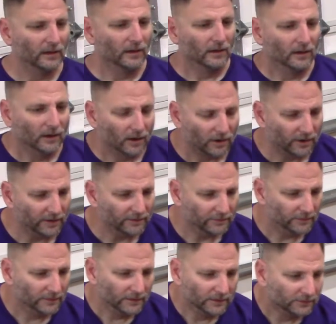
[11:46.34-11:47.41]
All right,
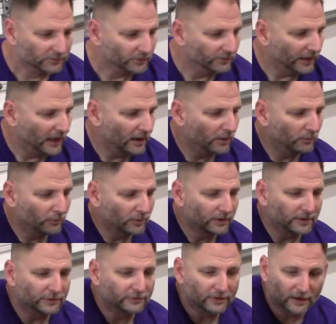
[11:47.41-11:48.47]
so now we're going
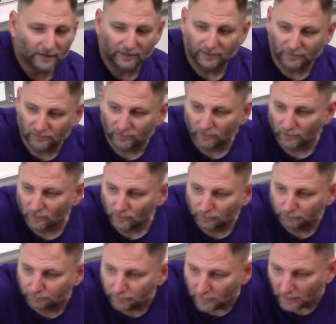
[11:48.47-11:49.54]
to try this little
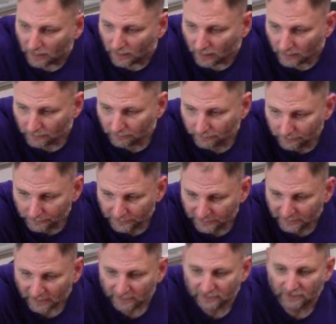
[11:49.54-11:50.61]

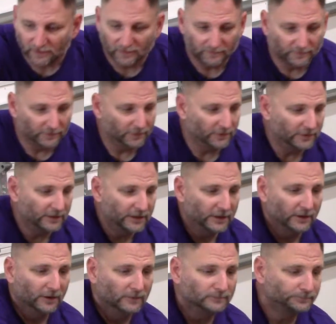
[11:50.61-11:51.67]
section of the hood
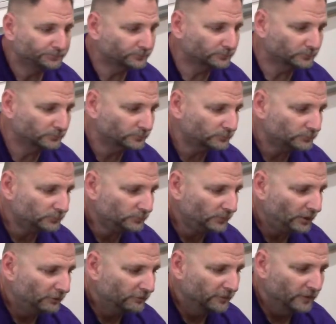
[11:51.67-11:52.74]
here.
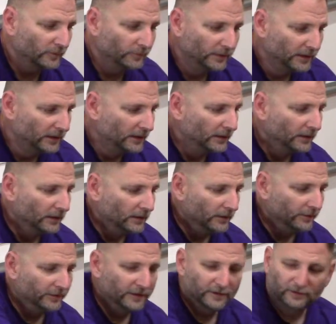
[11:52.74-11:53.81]
From
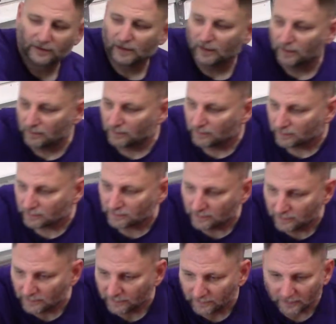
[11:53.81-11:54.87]
this end to
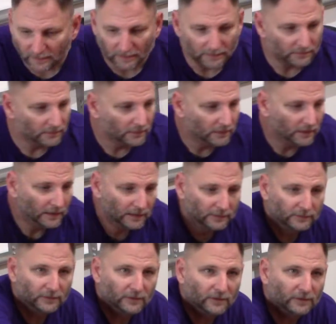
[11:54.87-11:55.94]
this end and
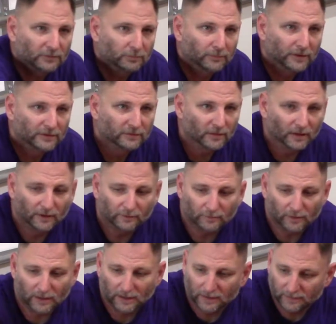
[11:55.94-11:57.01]
to this ridge line
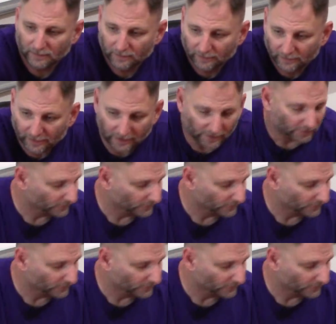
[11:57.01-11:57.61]
right there.